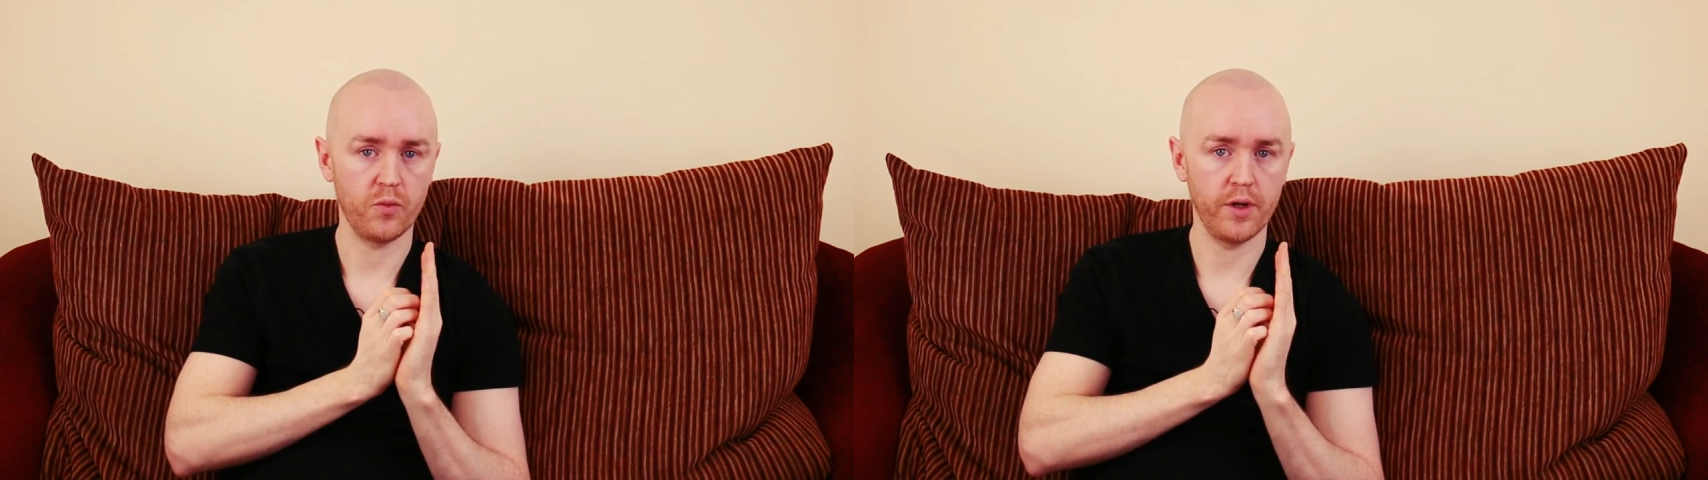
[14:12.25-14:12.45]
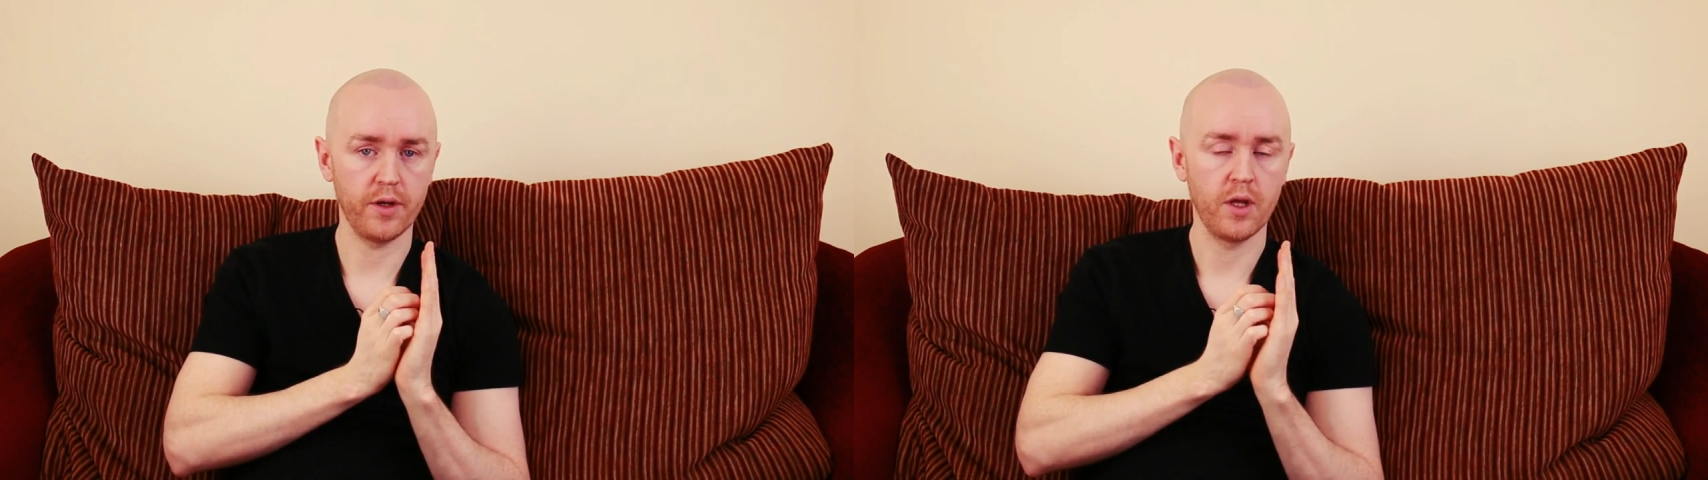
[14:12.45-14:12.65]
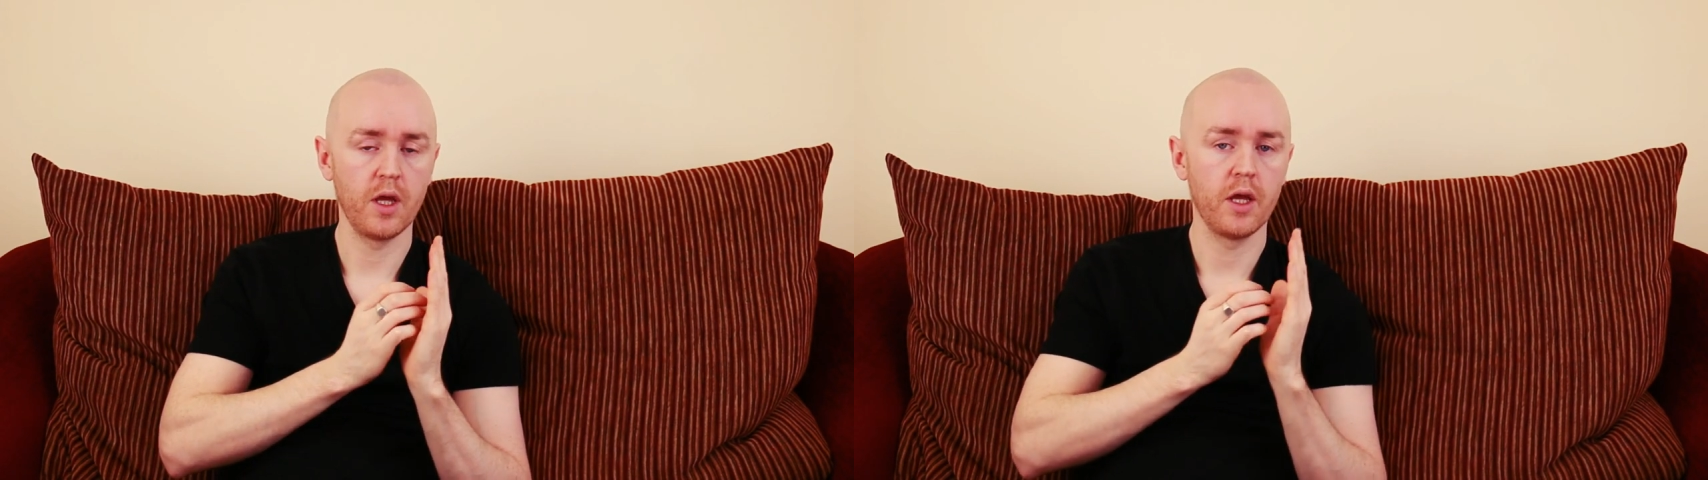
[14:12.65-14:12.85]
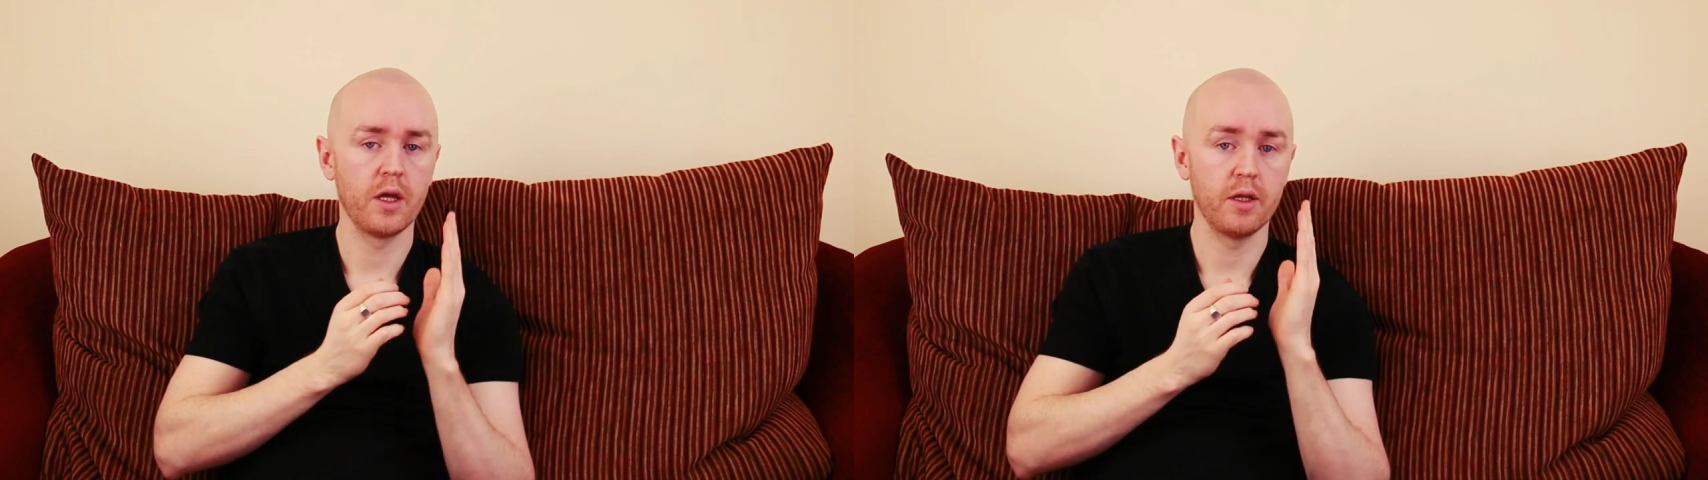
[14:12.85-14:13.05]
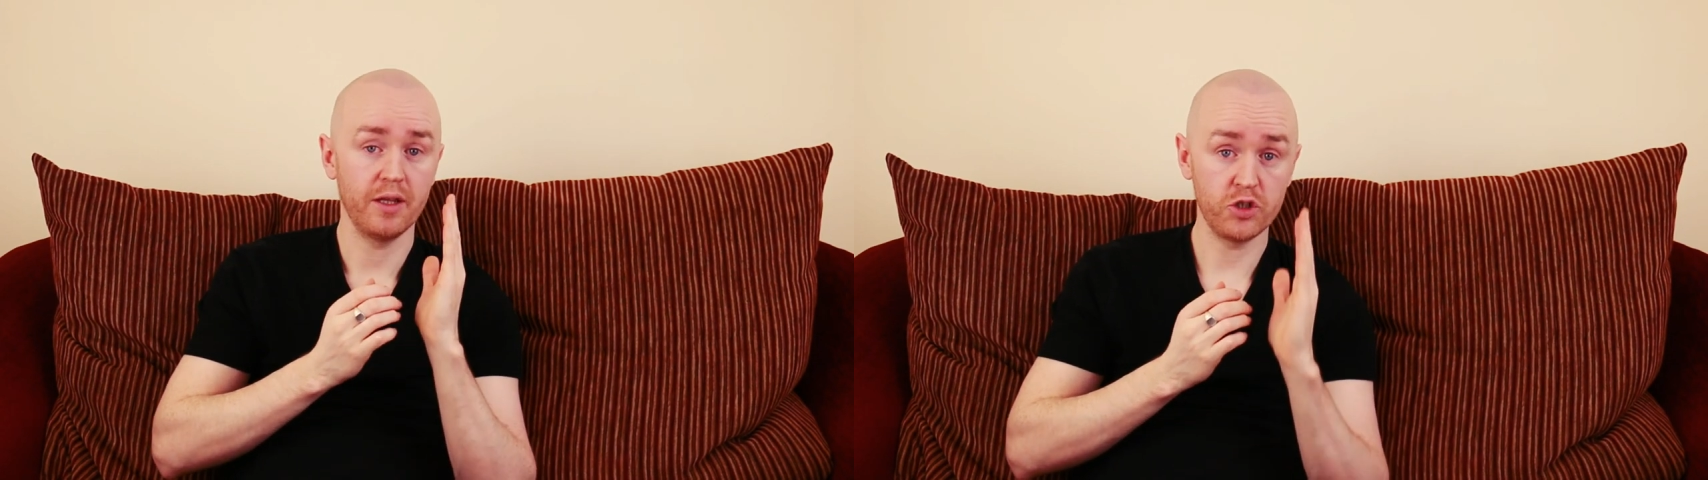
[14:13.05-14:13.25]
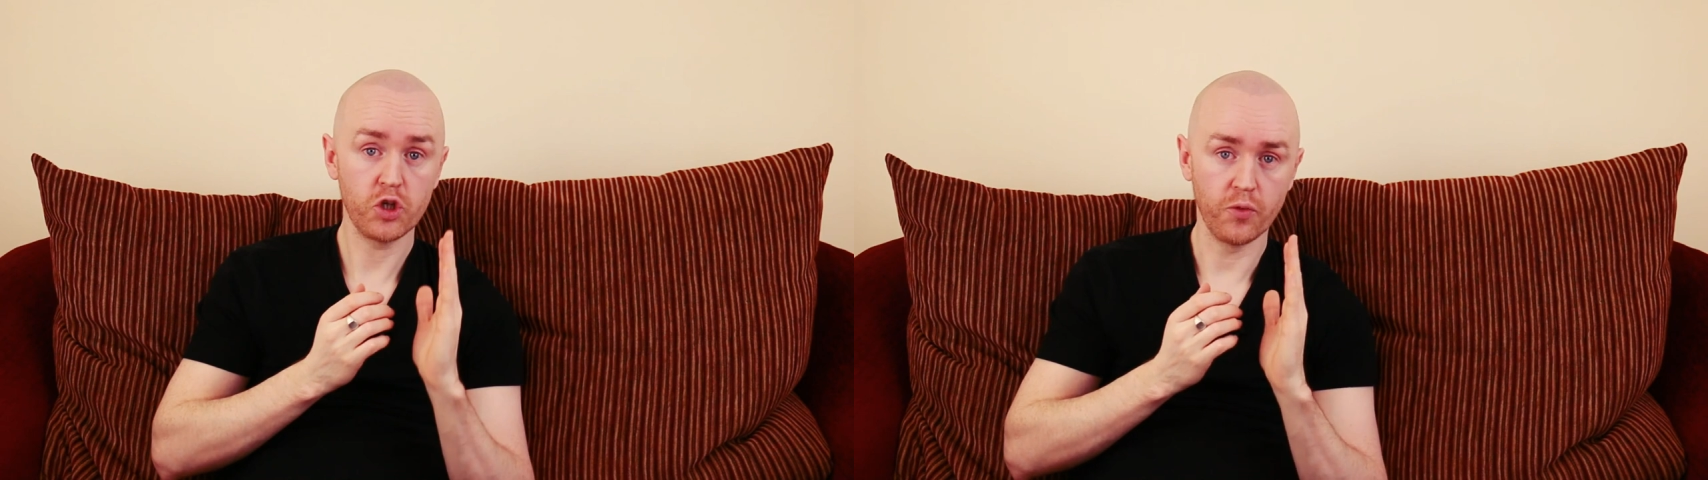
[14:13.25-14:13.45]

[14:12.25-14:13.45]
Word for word: right? That's